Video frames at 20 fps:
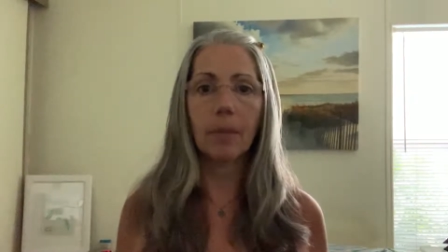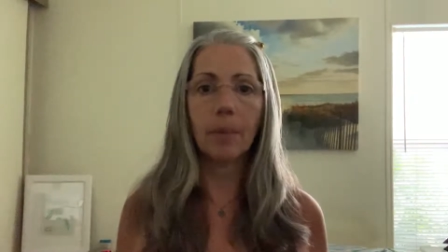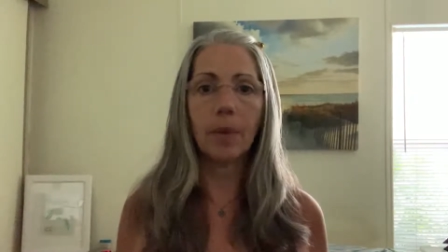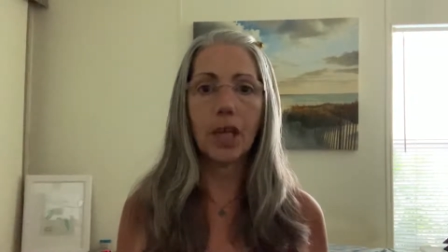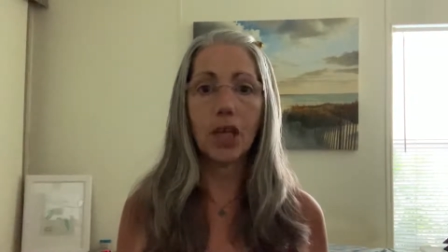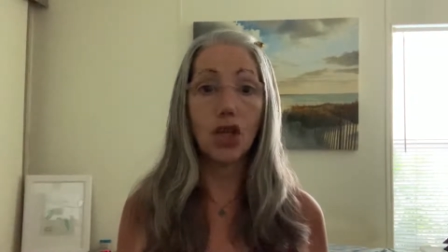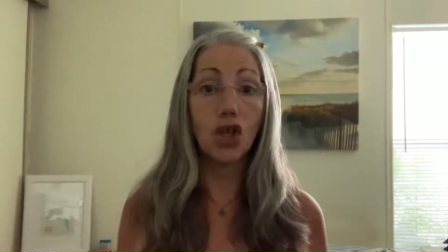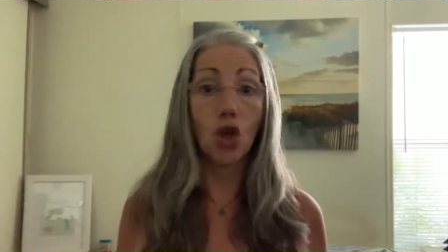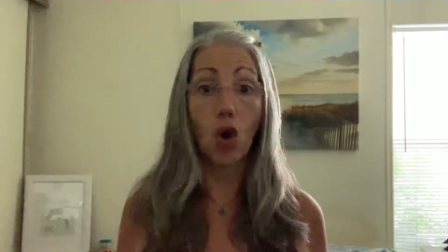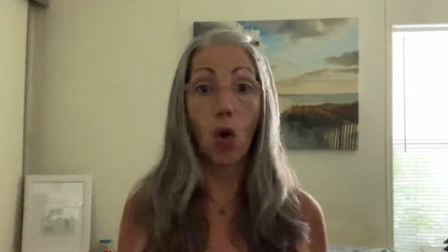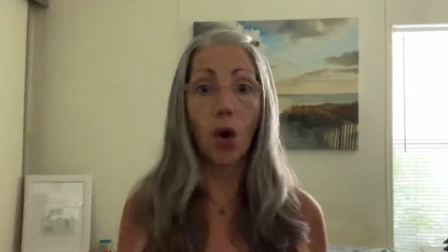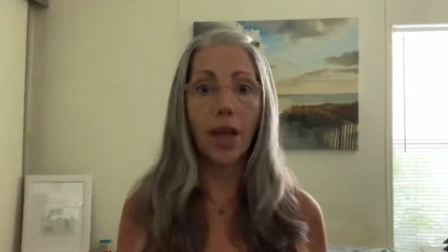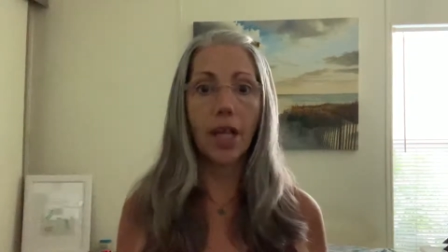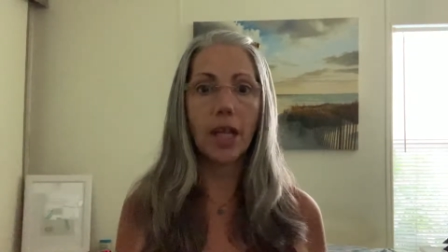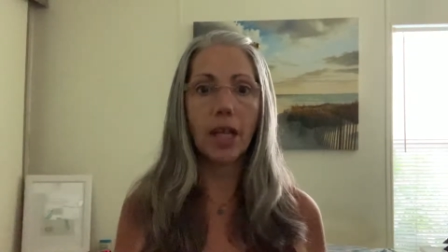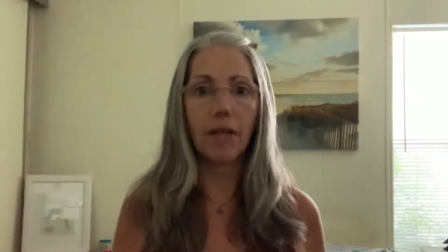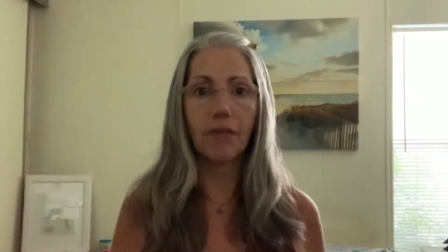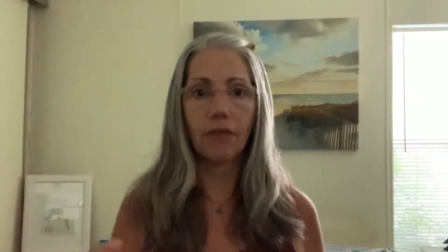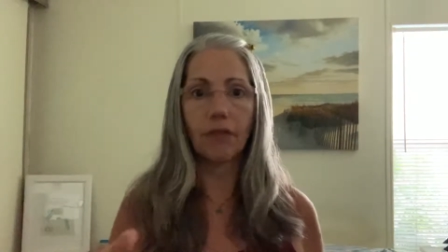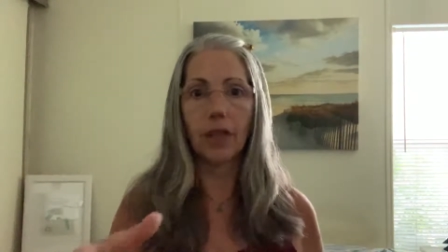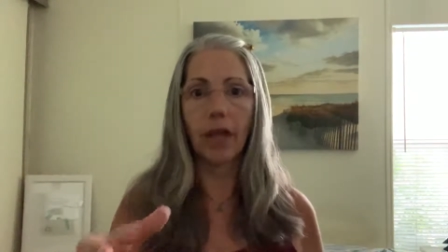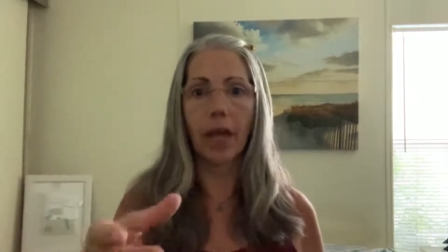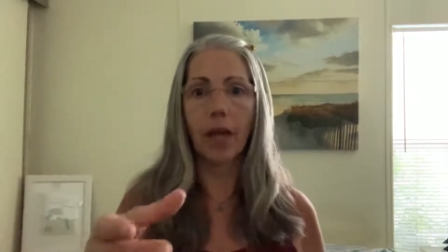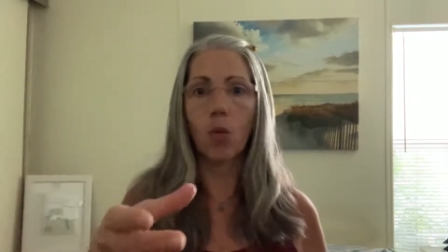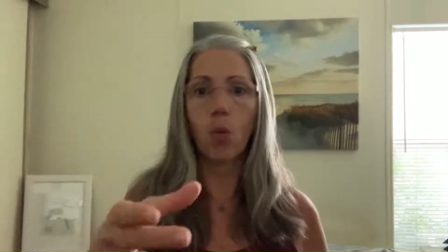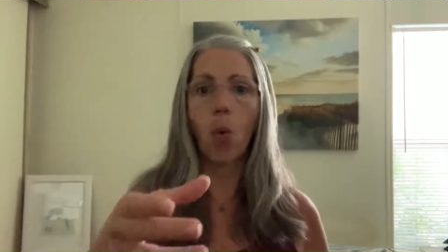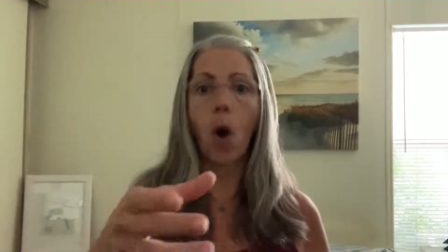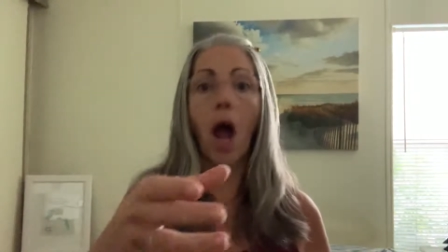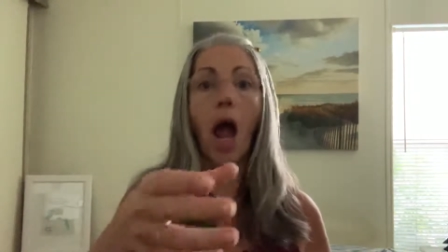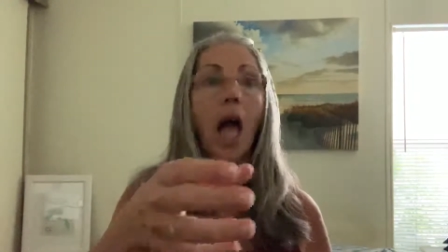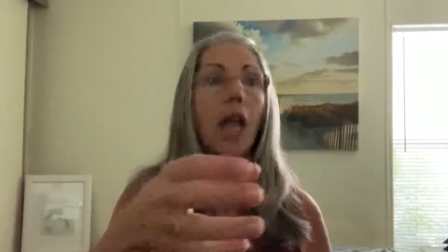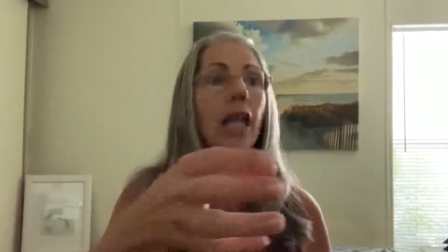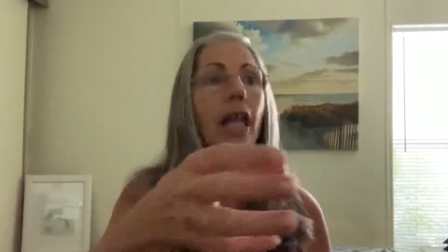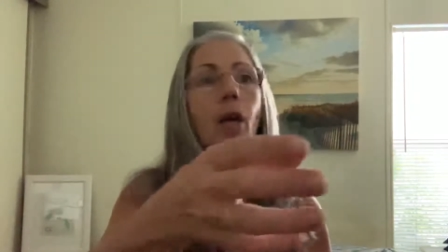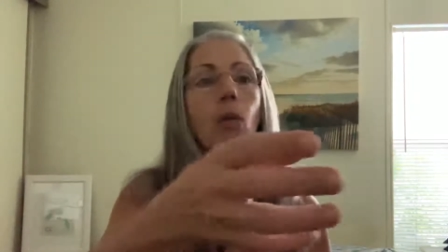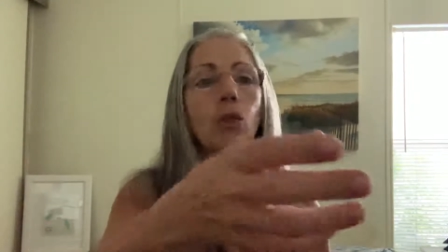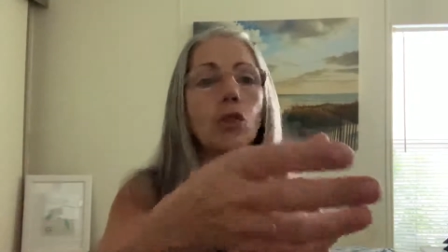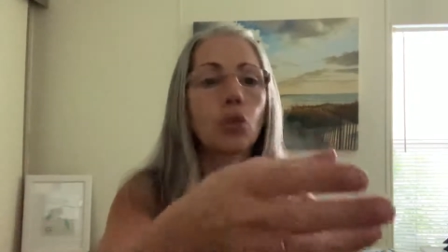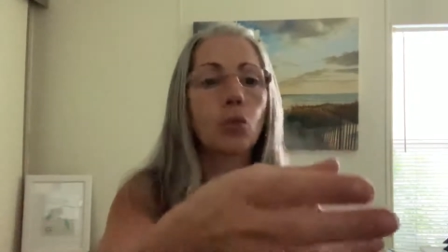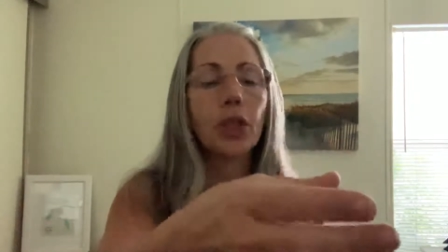be annoyed if like while I
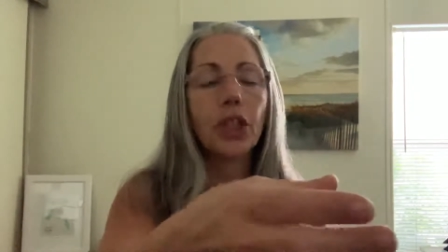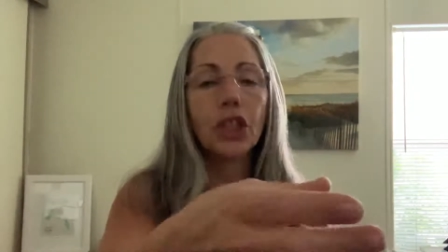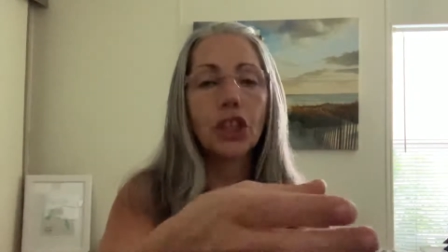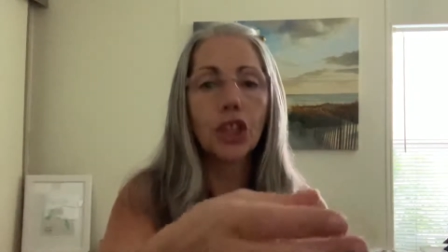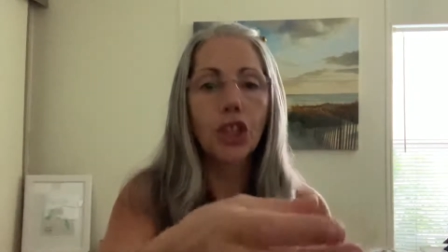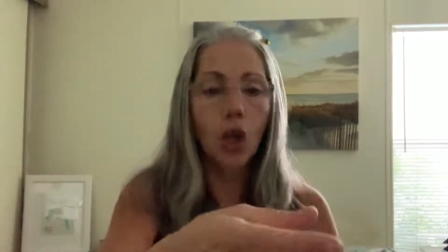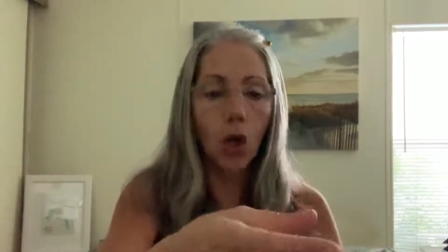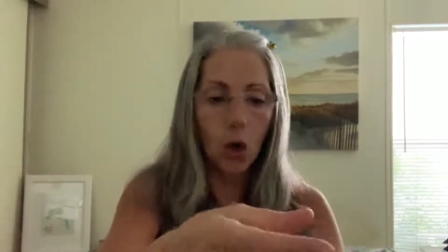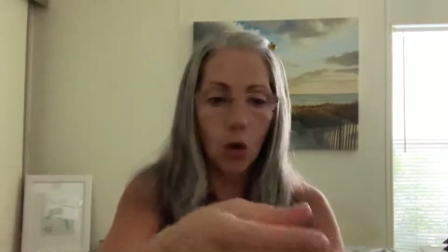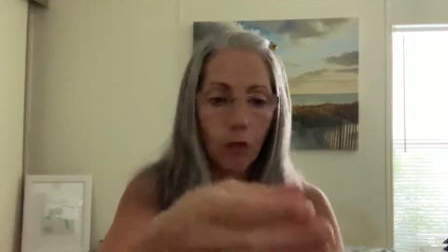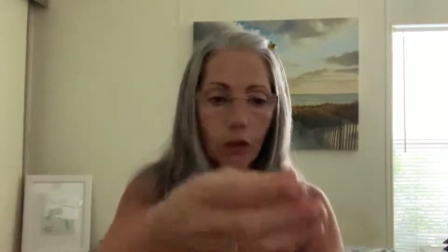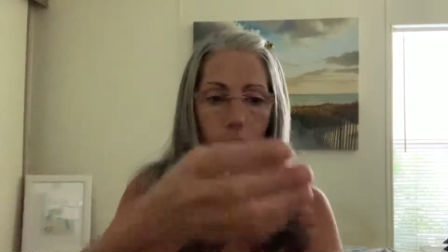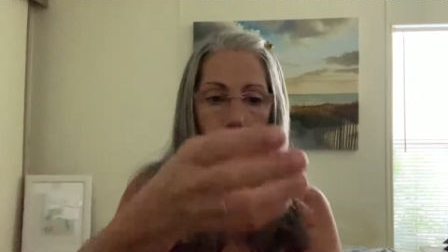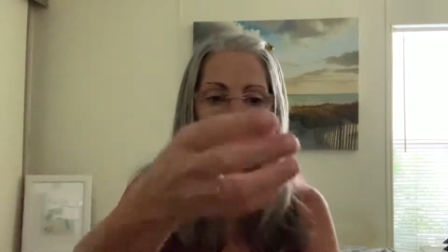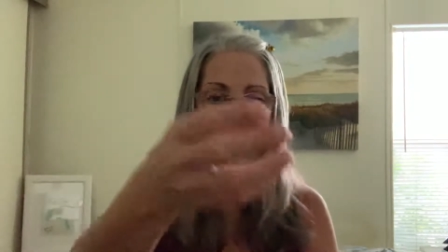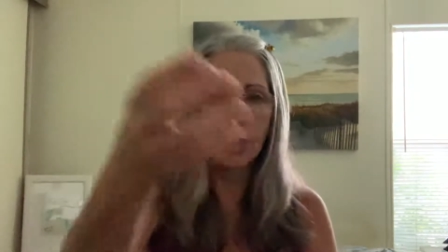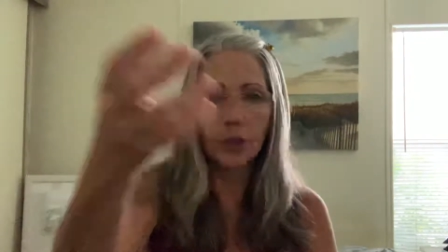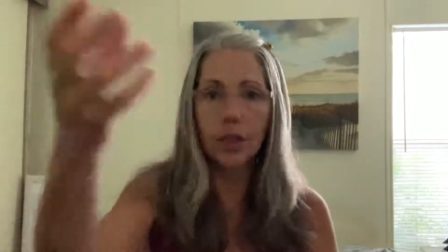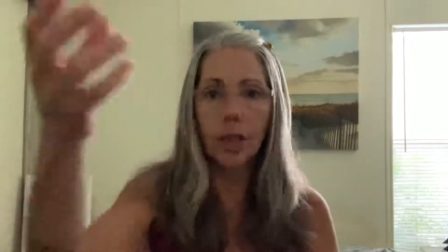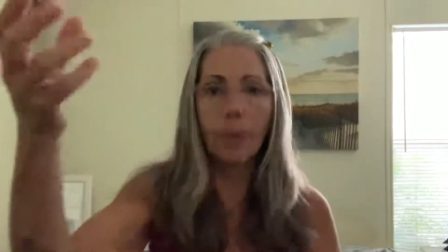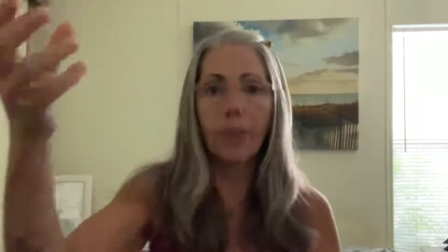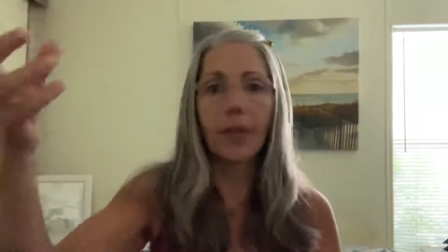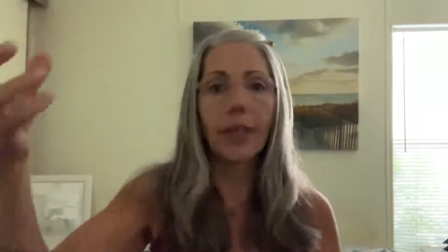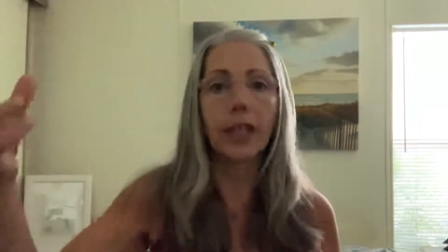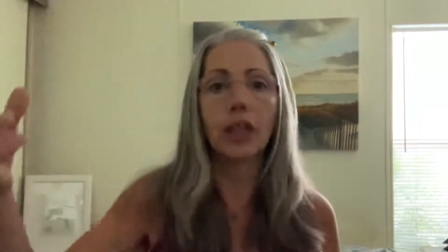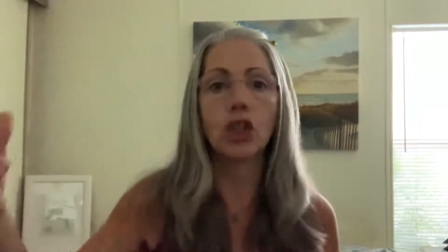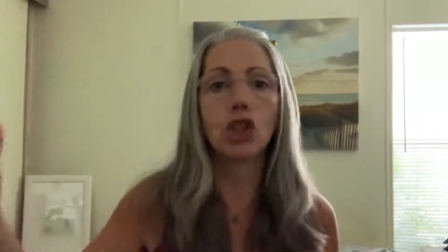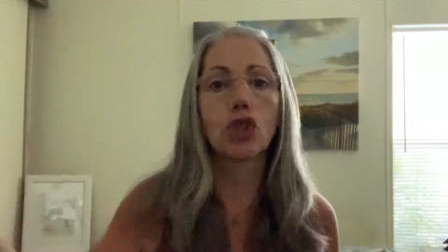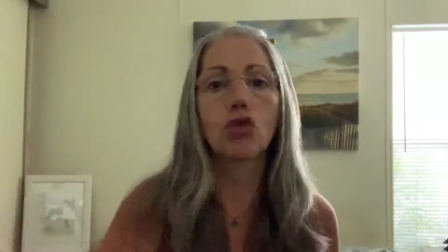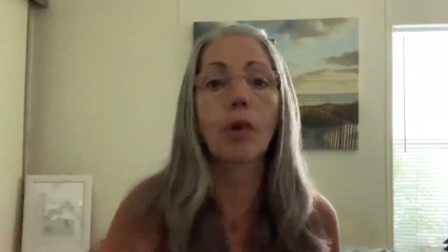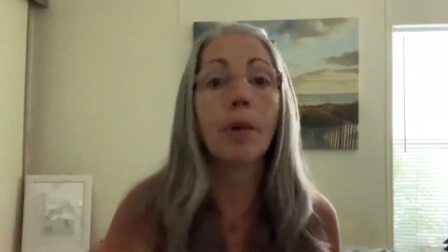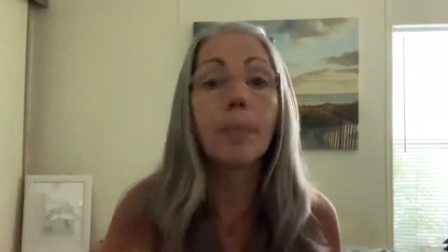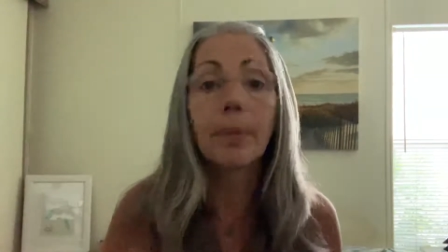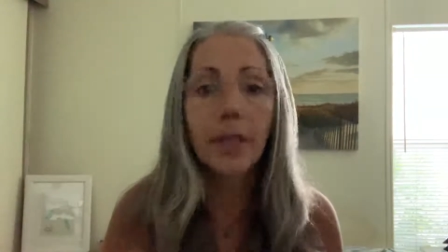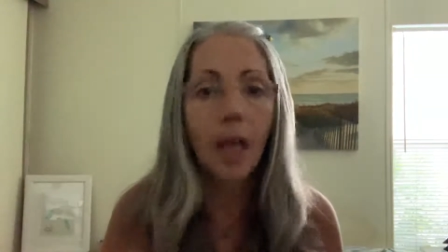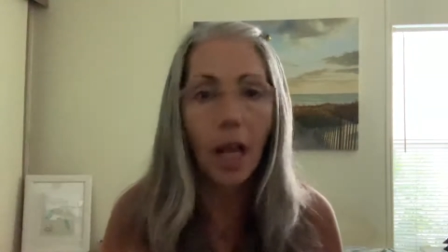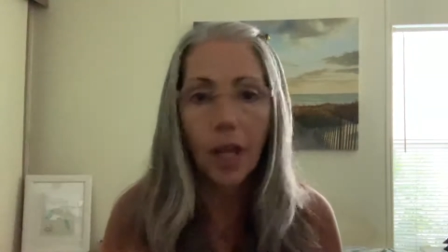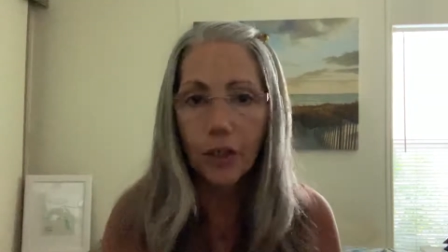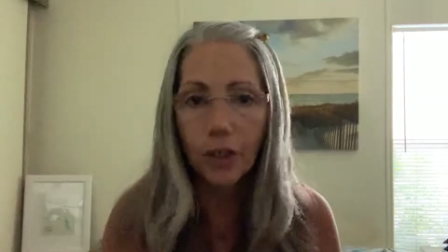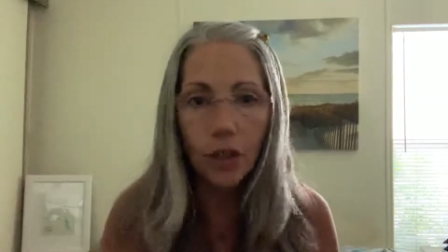was reaching over, something dripped
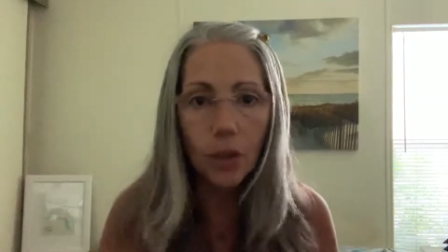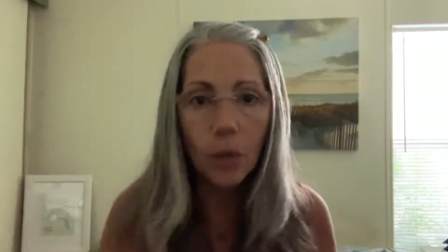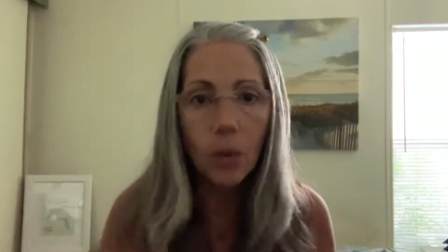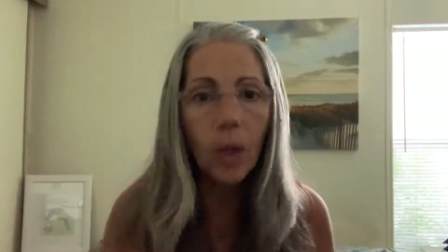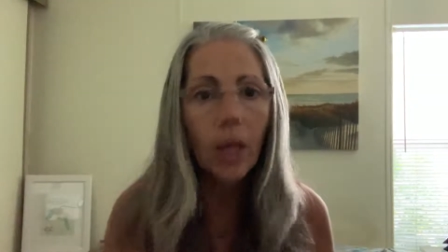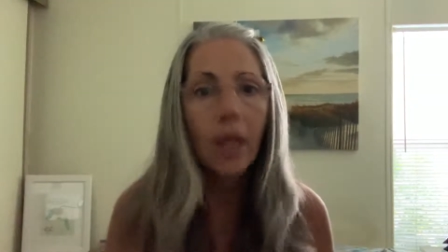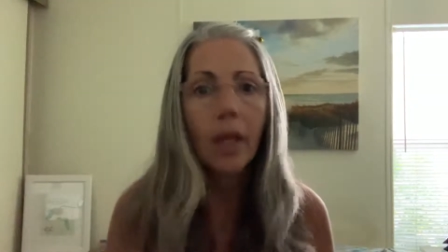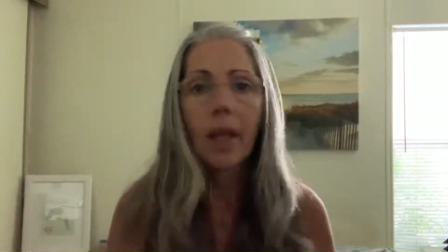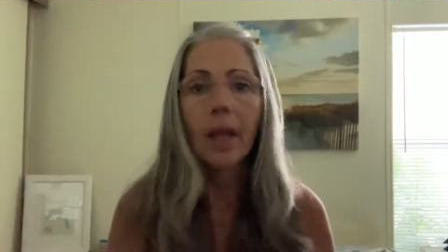on you.